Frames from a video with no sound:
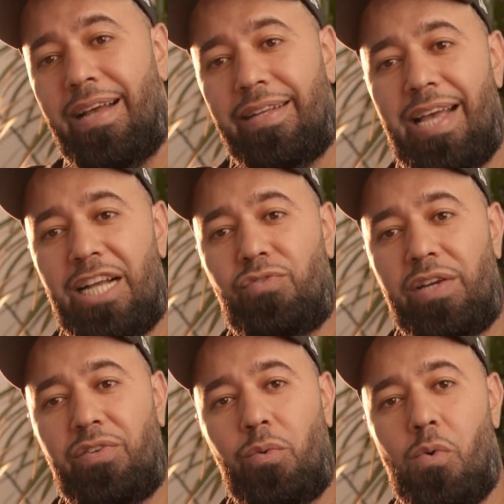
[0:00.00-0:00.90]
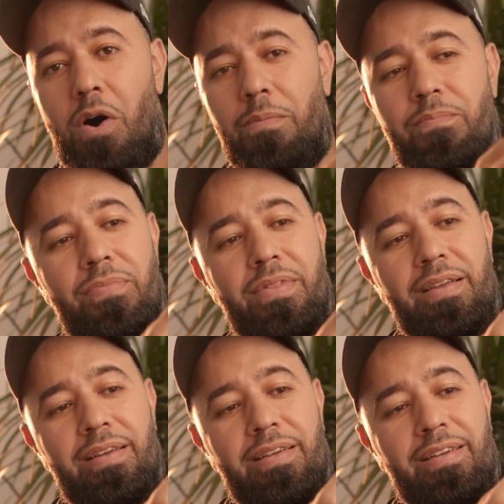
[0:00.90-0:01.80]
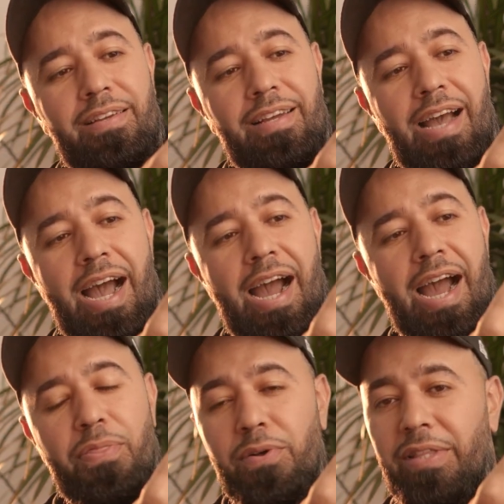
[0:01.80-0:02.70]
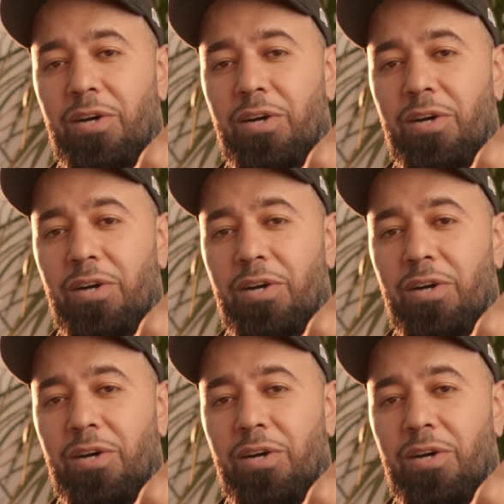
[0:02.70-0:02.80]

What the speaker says: attached right to the wall. I thought